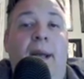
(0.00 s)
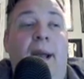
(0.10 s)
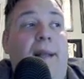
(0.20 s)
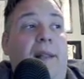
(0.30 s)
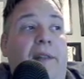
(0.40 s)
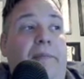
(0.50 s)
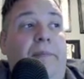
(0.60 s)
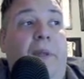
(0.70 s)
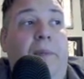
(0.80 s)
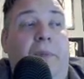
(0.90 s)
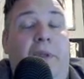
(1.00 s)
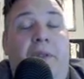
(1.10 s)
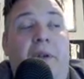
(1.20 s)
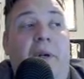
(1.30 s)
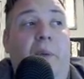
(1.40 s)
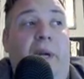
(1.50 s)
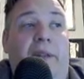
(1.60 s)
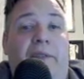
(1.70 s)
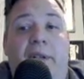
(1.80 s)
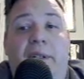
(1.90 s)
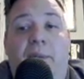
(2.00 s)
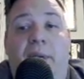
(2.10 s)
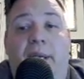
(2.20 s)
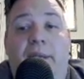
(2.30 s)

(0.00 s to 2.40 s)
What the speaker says: And then the third way, the funnest way,